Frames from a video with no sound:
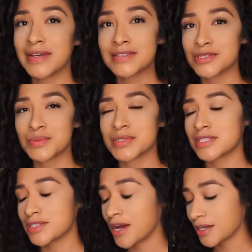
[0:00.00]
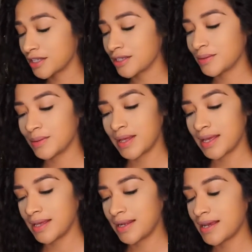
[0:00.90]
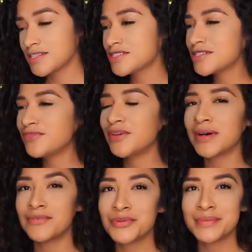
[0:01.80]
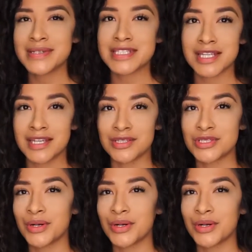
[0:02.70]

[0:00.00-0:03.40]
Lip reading: It just was not cute, and I just didn't feel comfortable with my skin.